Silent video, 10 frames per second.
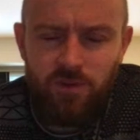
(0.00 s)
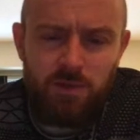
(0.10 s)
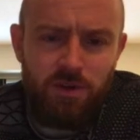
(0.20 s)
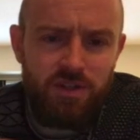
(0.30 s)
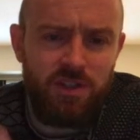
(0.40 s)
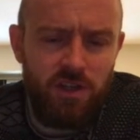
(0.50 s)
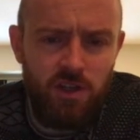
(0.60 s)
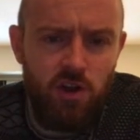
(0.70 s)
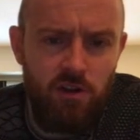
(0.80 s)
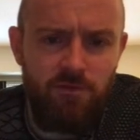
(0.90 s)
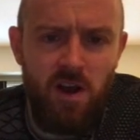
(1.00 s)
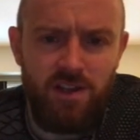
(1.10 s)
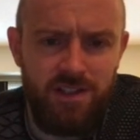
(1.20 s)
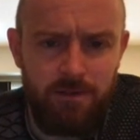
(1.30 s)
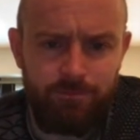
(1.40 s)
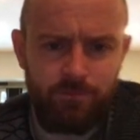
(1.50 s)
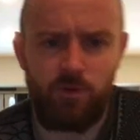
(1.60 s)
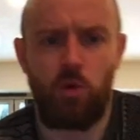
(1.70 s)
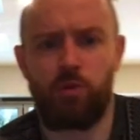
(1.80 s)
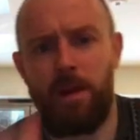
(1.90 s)
Respiration is going to occur faster.
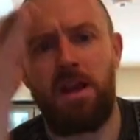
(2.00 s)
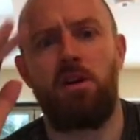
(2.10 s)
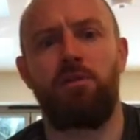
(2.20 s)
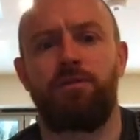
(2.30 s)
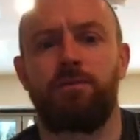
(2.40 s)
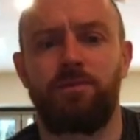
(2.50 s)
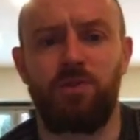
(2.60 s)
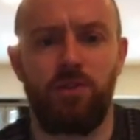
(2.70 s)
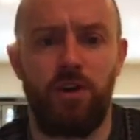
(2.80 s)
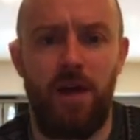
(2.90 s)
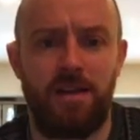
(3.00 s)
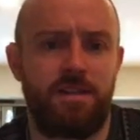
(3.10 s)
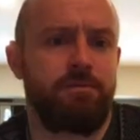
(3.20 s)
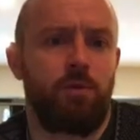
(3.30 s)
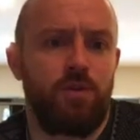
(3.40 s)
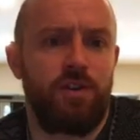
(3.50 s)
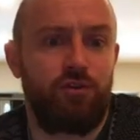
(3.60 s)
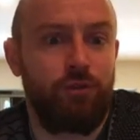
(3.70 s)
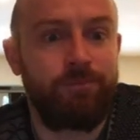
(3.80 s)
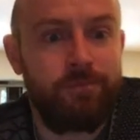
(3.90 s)
If you watch Bake Off, you'll know that's also
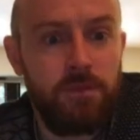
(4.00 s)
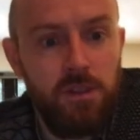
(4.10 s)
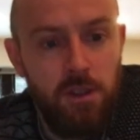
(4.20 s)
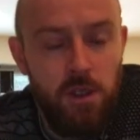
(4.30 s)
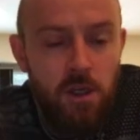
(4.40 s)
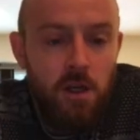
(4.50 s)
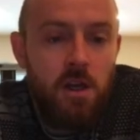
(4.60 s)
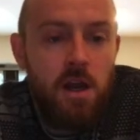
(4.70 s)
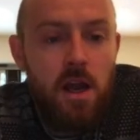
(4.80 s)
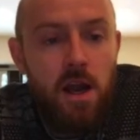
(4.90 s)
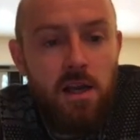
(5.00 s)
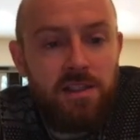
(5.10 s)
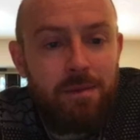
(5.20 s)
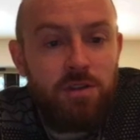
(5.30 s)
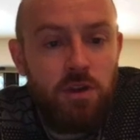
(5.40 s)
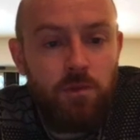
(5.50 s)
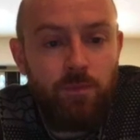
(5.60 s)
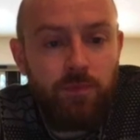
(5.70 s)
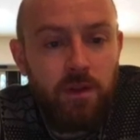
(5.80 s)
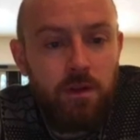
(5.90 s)
true. Statement
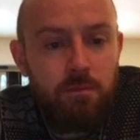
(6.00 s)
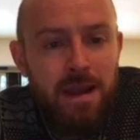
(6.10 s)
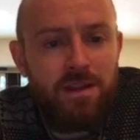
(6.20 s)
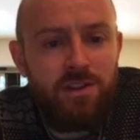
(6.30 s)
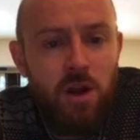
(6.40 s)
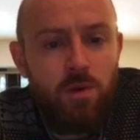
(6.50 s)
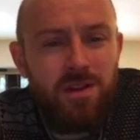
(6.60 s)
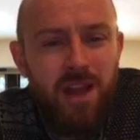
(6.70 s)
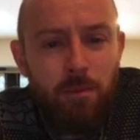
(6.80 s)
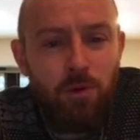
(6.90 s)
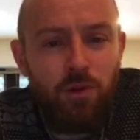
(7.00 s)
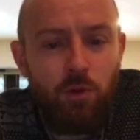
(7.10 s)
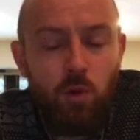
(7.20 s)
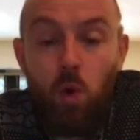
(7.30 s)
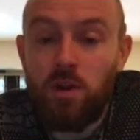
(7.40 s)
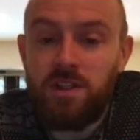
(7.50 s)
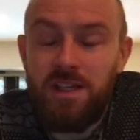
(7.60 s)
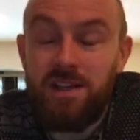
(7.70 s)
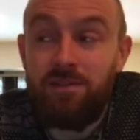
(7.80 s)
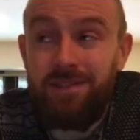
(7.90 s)
2, make the dough with double the normal
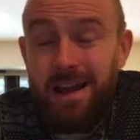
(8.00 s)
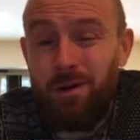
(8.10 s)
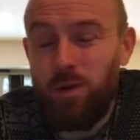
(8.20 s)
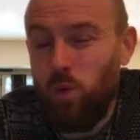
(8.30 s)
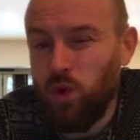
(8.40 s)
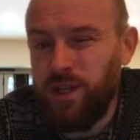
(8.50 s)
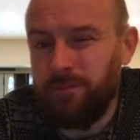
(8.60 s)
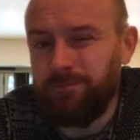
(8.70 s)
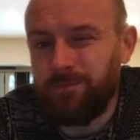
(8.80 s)
quantities of flour and water.